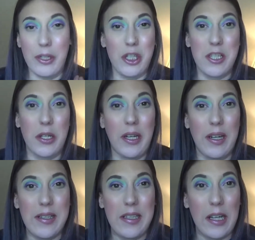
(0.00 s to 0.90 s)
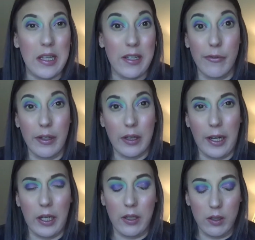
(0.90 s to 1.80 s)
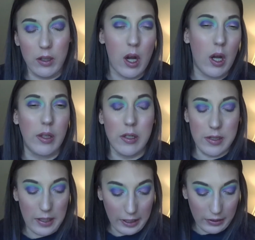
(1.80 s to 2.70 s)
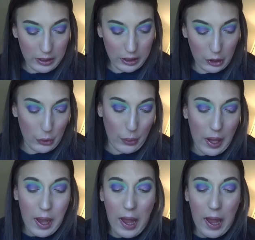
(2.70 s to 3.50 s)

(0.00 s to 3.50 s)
just so you can see the different like colors that you can do.